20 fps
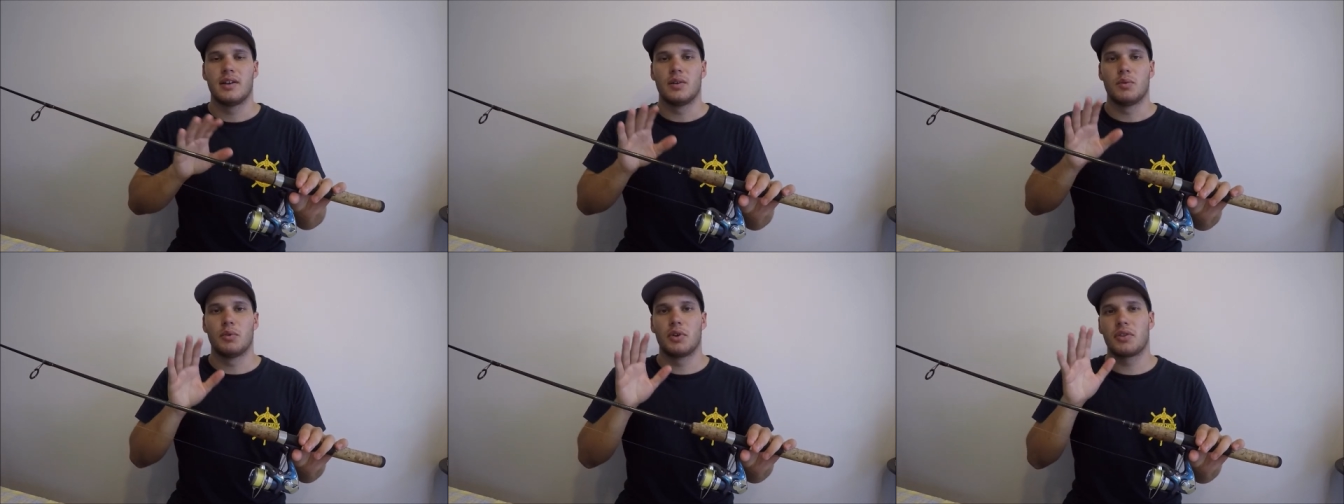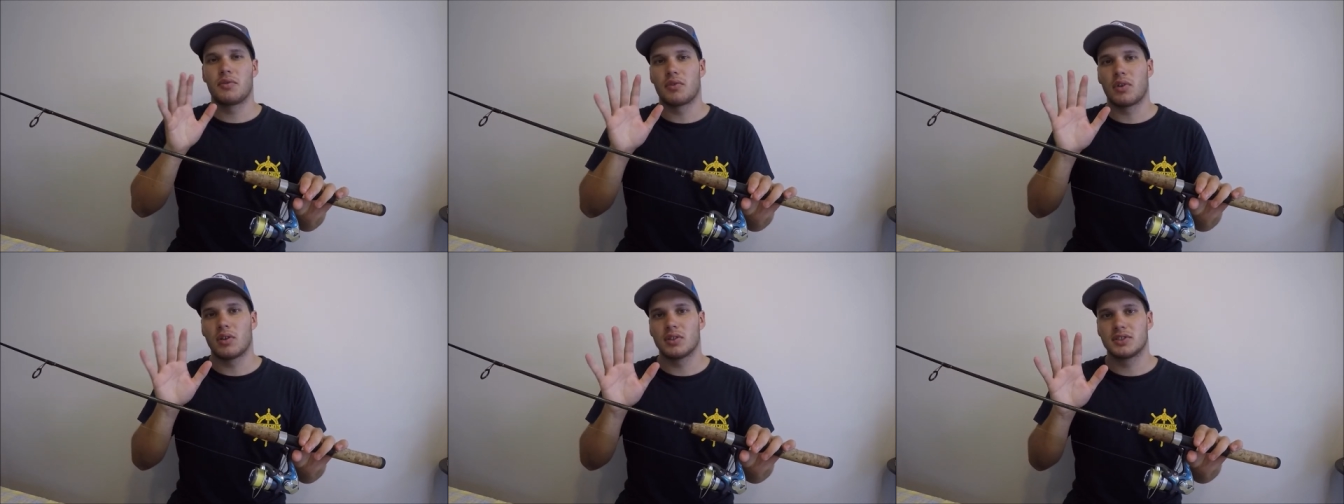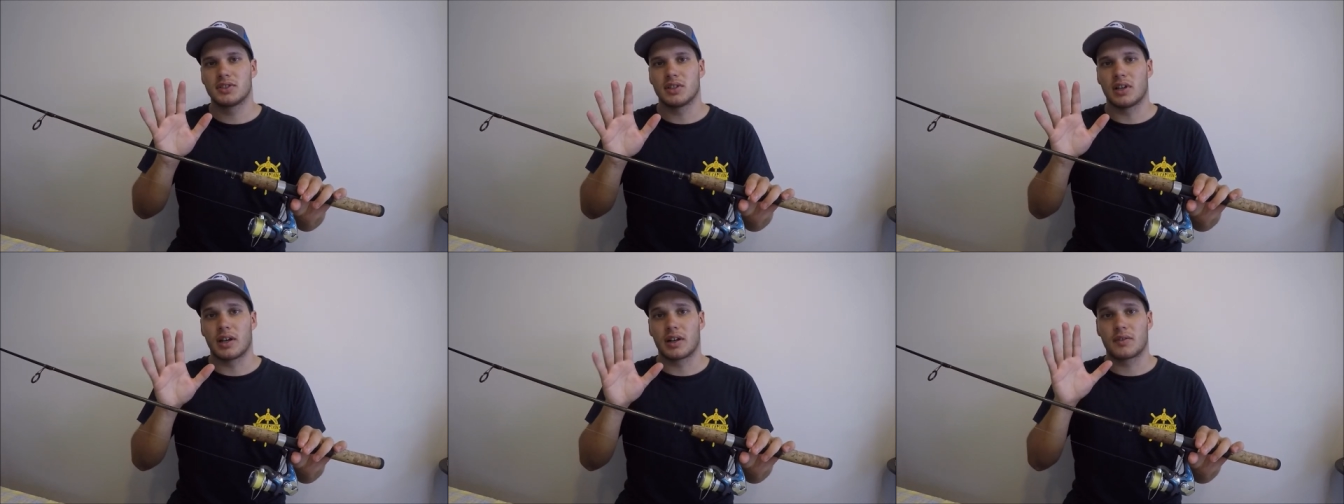With
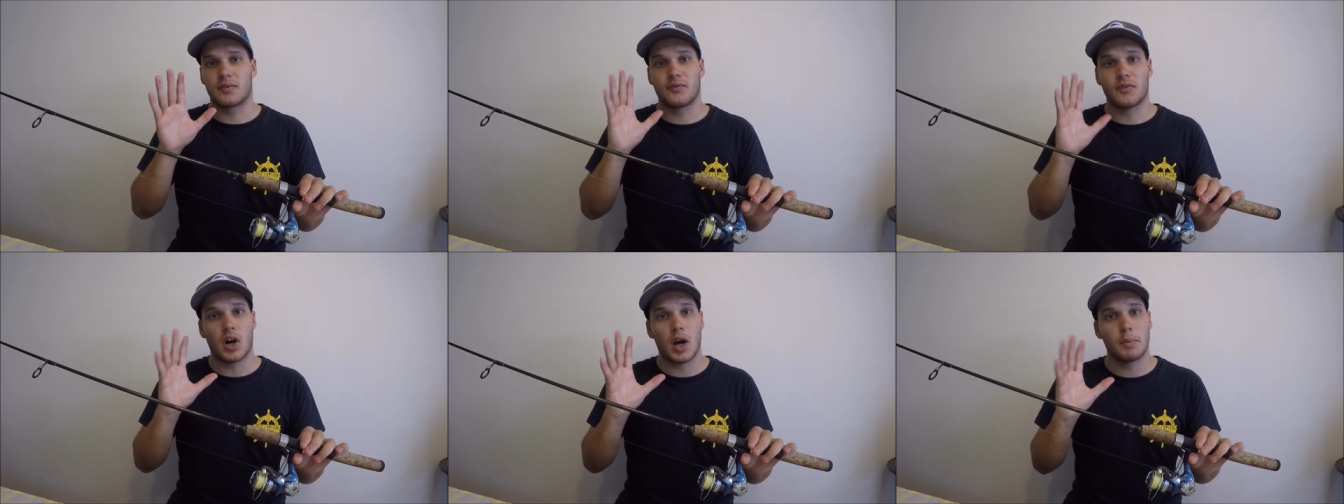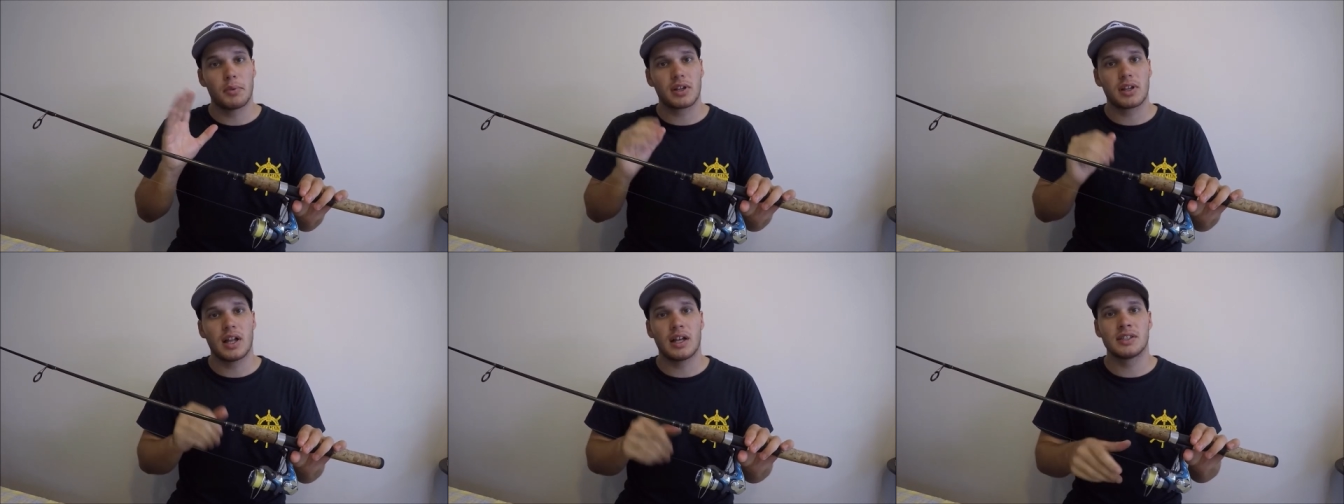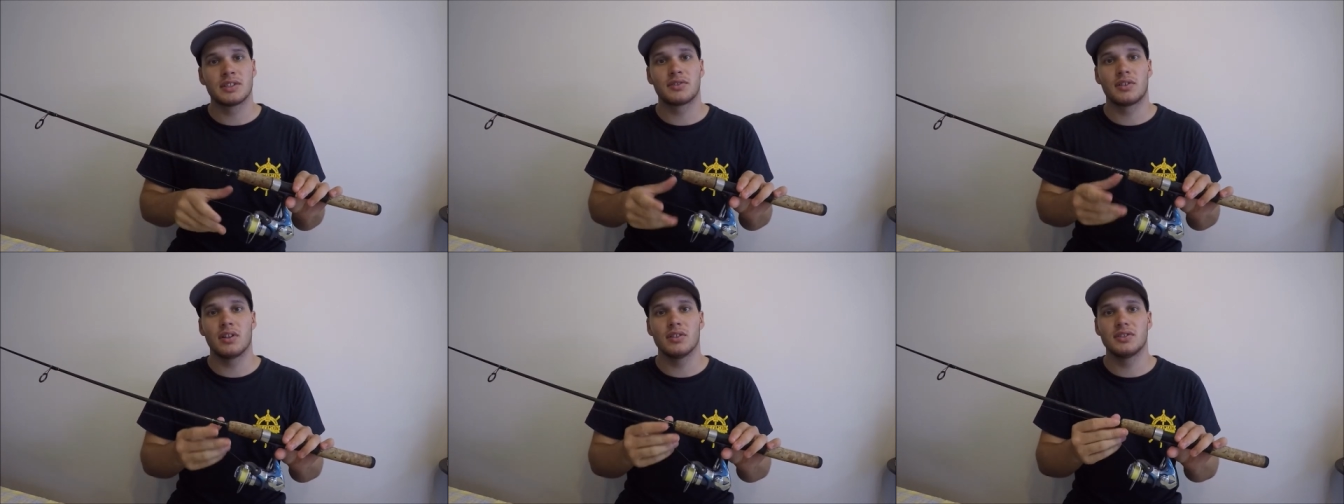rods like
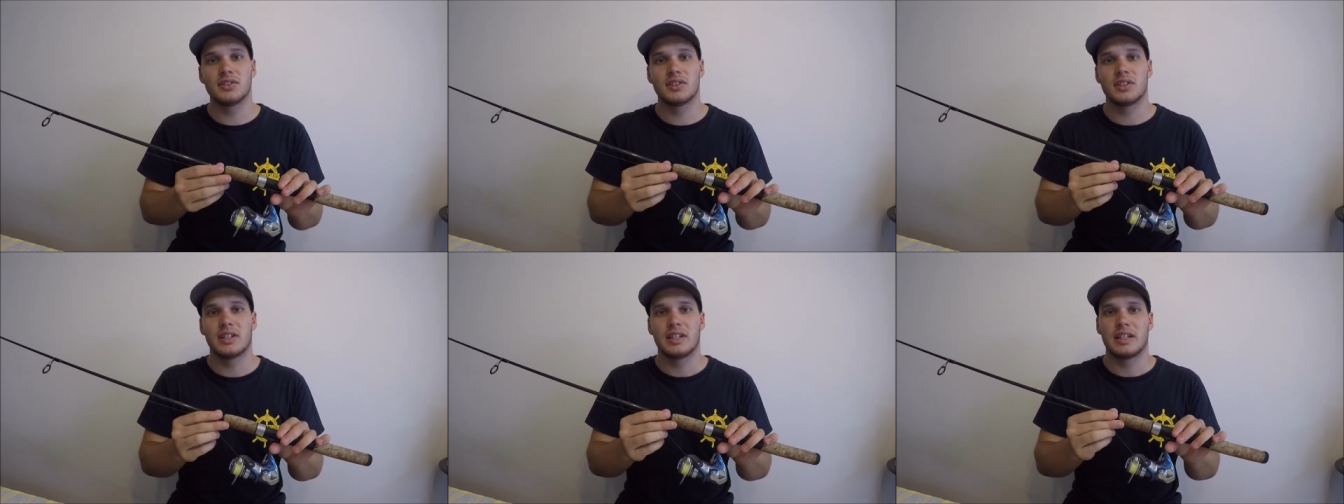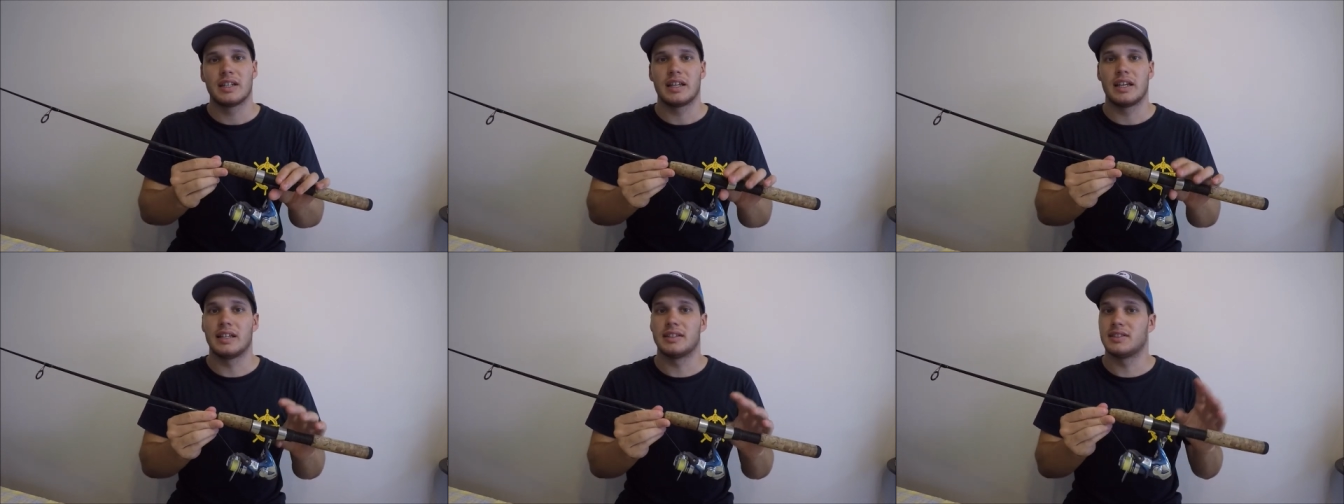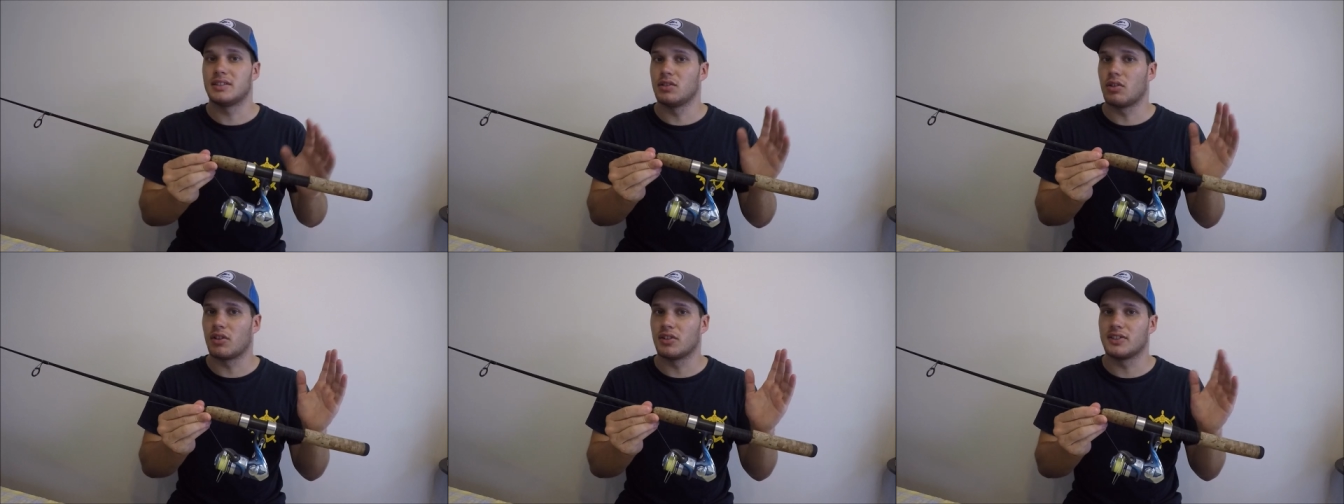fiberglass rods,
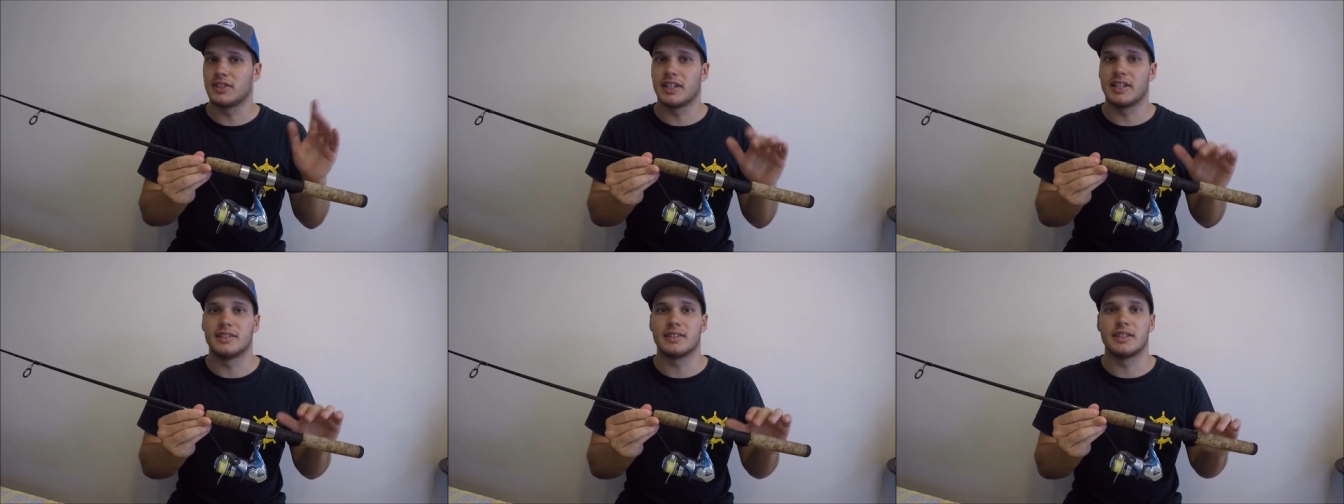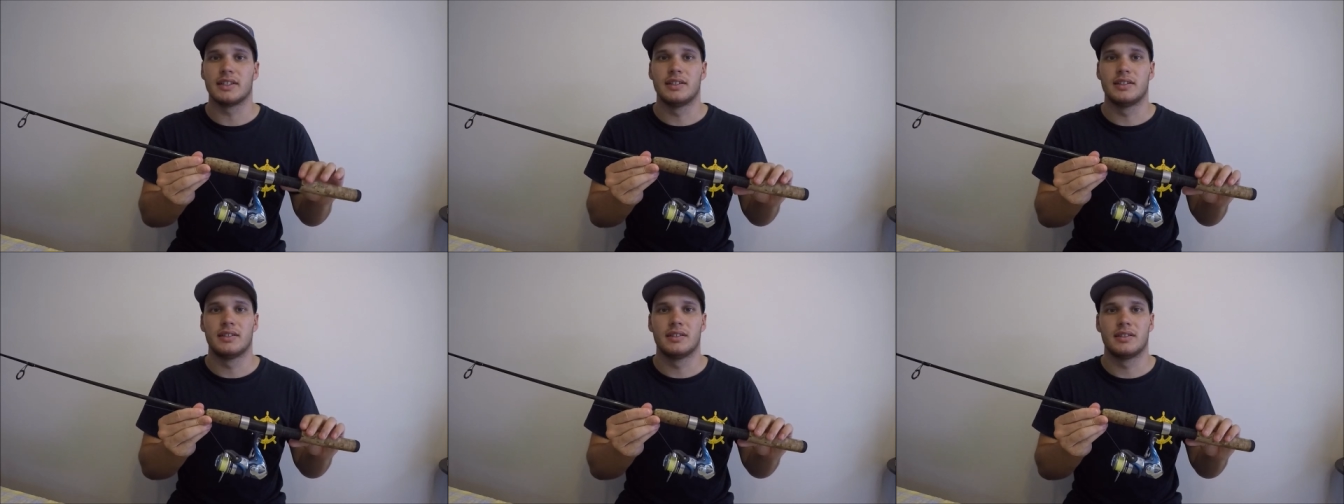it's not as easy.